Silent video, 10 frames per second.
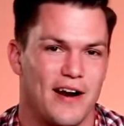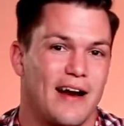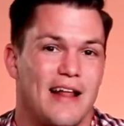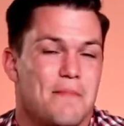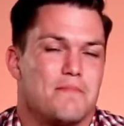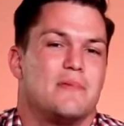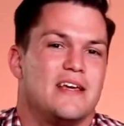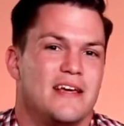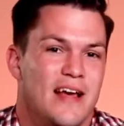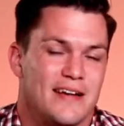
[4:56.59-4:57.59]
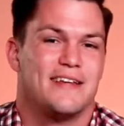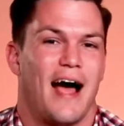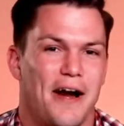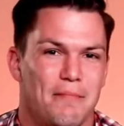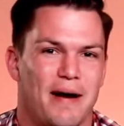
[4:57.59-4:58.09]
God, let me
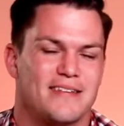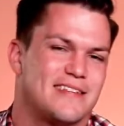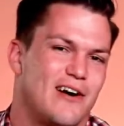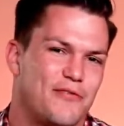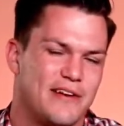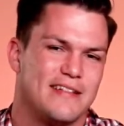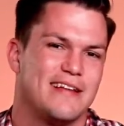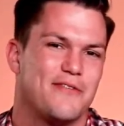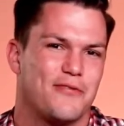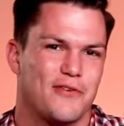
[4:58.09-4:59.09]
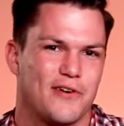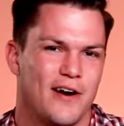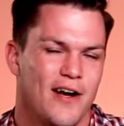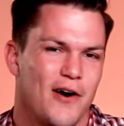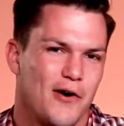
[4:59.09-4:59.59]
die to myself and live
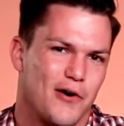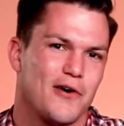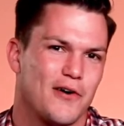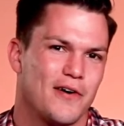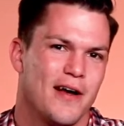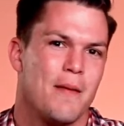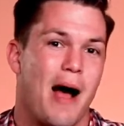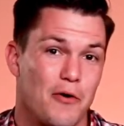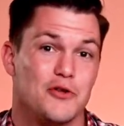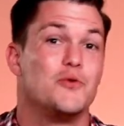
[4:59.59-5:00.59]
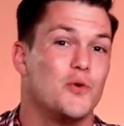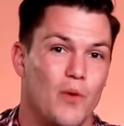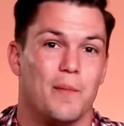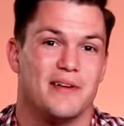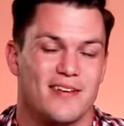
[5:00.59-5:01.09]
for her how you would
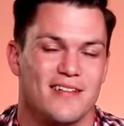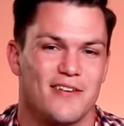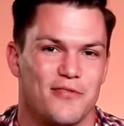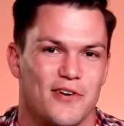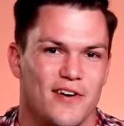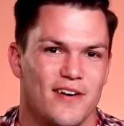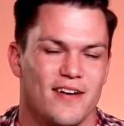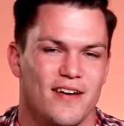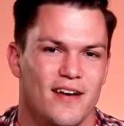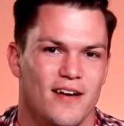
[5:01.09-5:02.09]
want me to live for her.